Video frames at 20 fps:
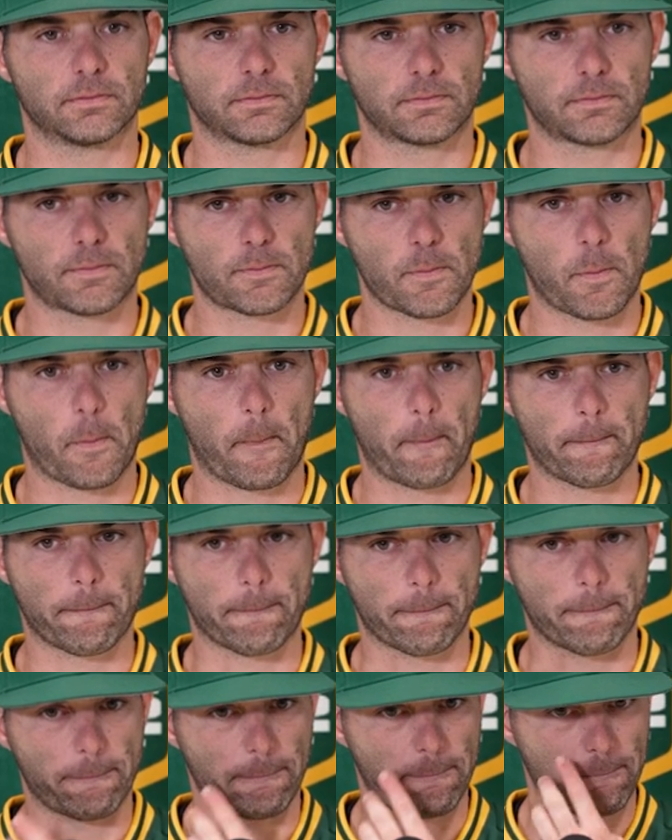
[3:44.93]
those double
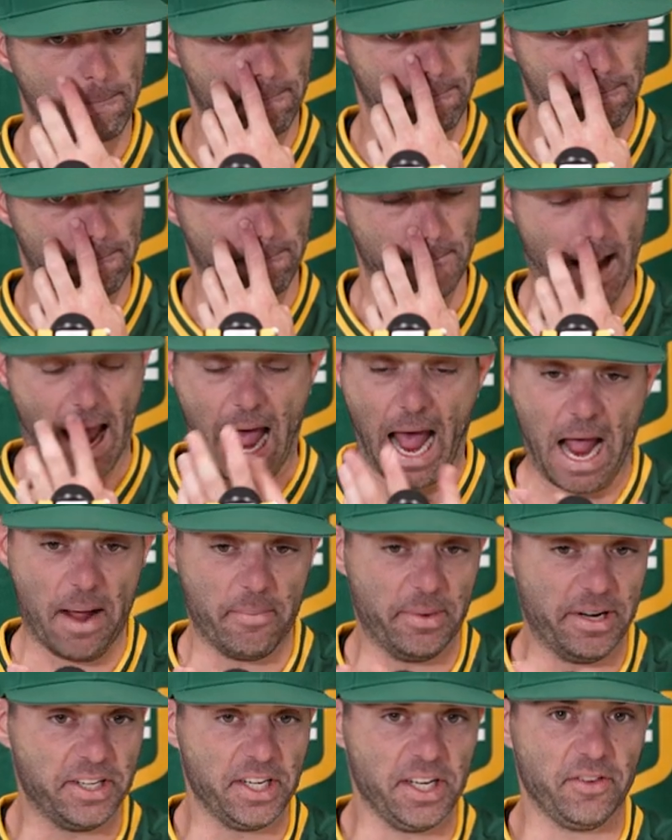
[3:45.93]
plays? Nah, I
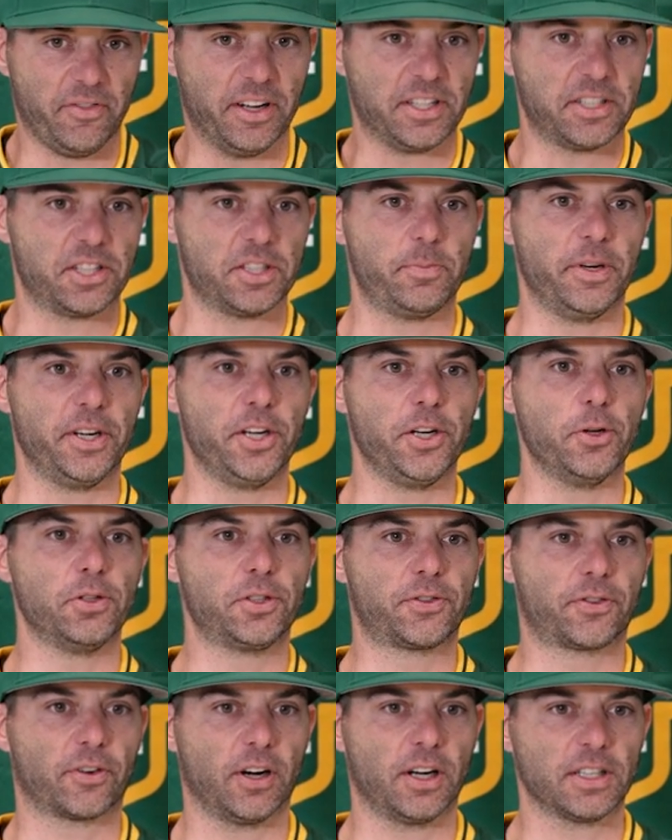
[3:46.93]
mean, defense has been
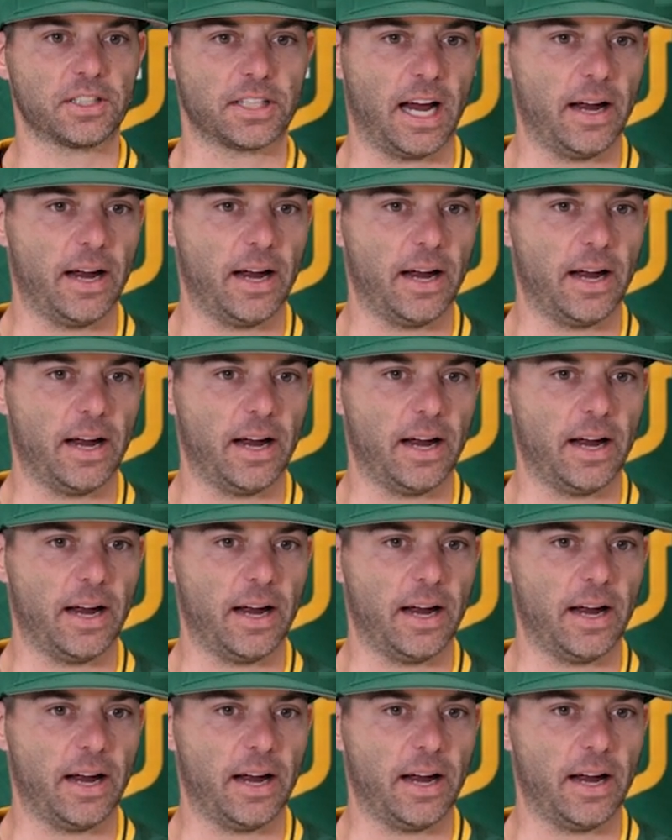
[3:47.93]
huge for us.